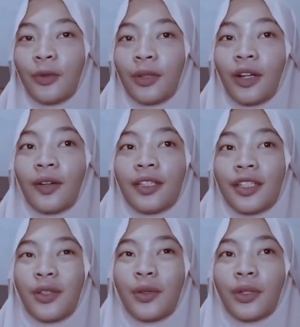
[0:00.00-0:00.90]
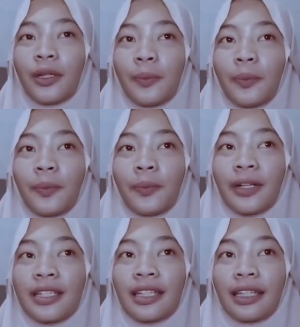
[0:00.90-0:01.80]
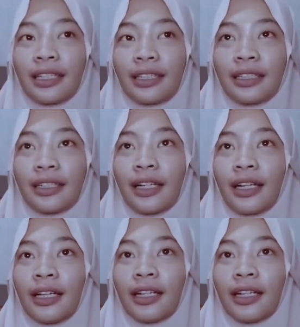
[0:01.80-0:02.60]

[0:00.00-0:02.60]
I will continue the presenter